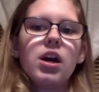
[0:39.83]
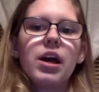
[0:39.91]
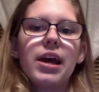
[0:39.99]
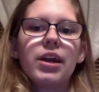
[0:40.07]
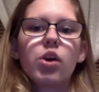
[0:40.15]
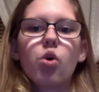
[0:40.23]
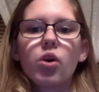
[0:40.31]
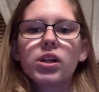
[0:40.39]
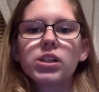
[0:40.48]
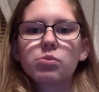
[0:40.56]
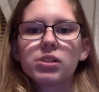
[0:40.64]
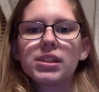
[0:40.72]
in
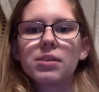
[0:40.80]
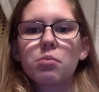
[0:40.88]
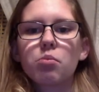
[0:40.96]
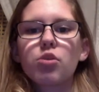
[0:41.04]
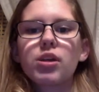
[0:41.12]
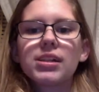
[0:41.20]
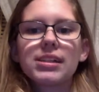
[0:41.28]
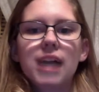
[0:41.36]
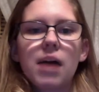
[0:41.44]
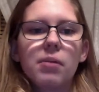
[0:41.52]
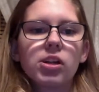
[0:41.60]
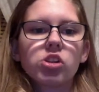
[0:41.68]
accordance with some
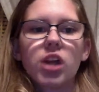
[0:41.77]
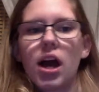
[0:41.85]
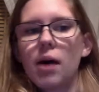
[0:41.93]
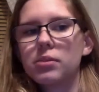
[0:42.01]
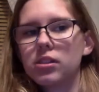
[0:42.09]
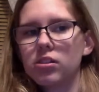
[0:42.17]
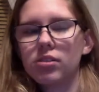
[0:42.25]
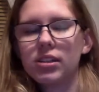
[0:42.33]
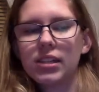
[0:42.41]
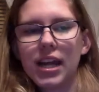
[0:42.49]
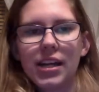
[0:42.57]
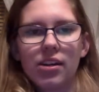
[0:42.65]
pre-established absolute
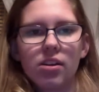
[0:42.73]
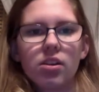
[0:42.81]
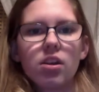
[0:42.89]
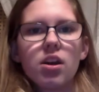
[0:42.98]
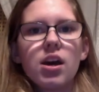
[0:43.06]
standard.